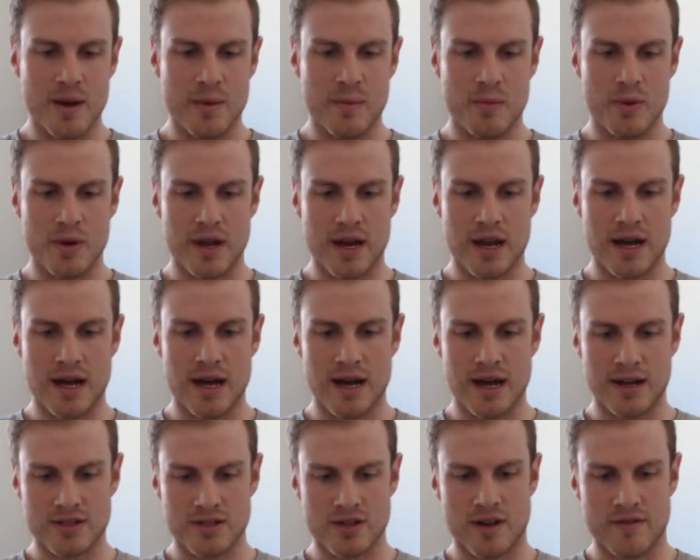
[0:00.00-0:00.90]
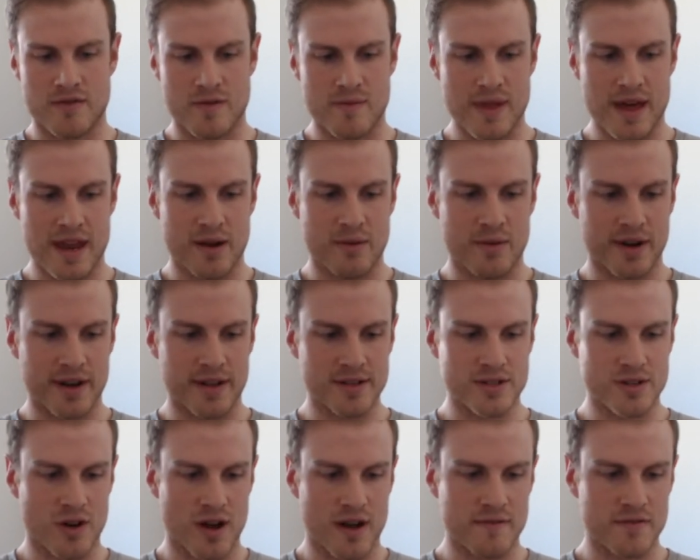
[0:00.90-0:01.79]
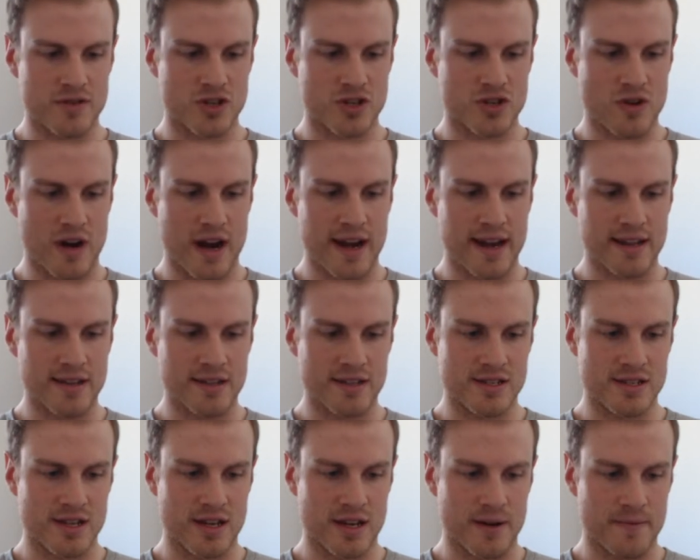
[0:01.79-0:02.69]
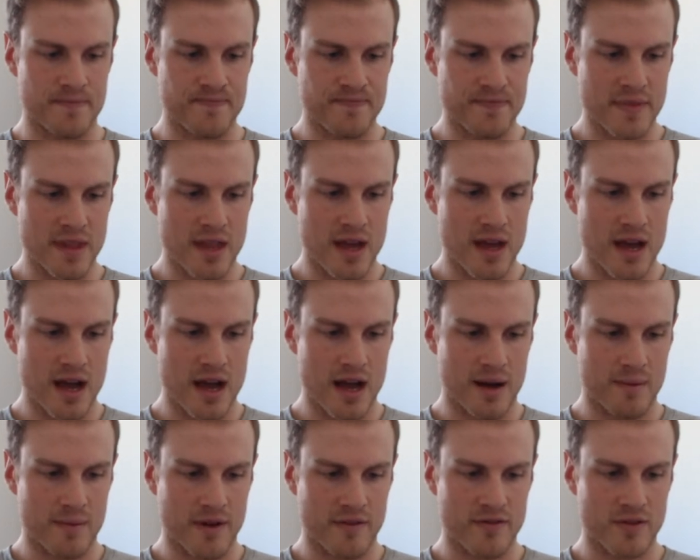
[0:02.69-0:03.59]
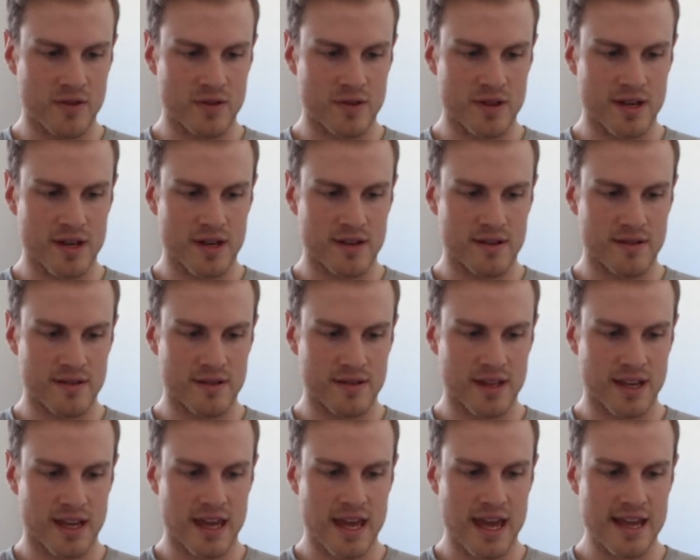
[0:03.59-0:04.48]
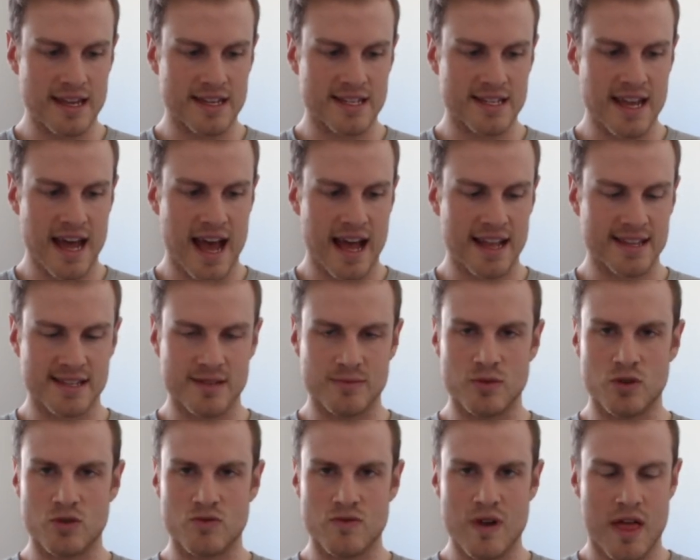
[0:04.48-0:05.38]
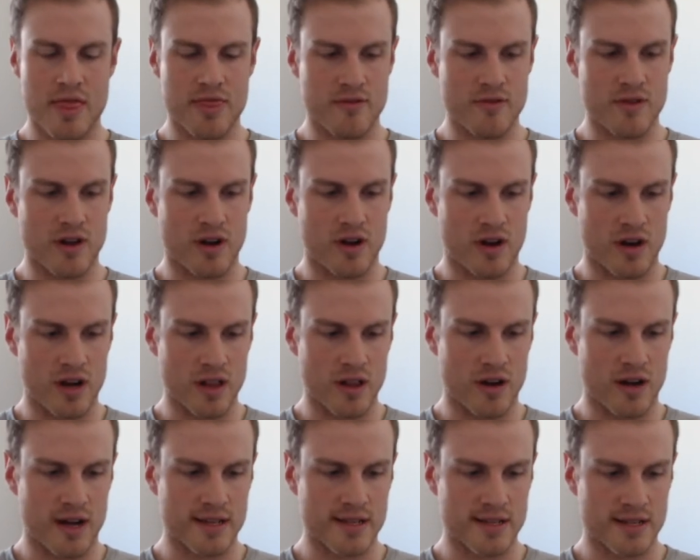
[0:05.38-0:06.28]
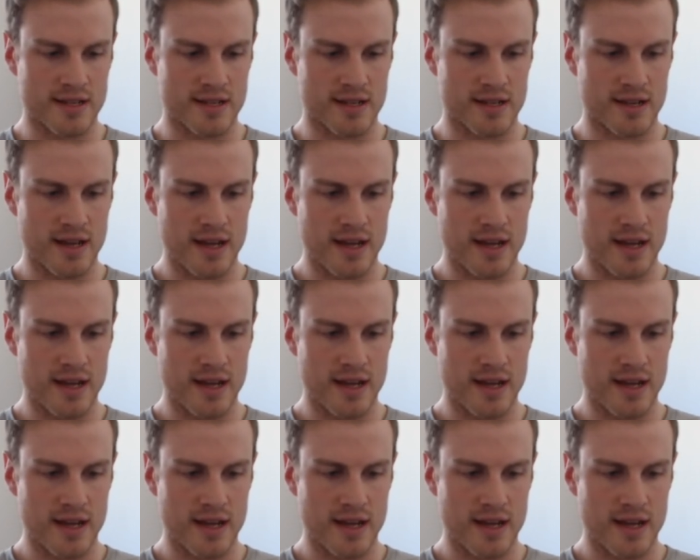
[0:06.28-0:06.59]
But aside from that, I want to dive straight into a few of the key stats, and we'll run through the highlights and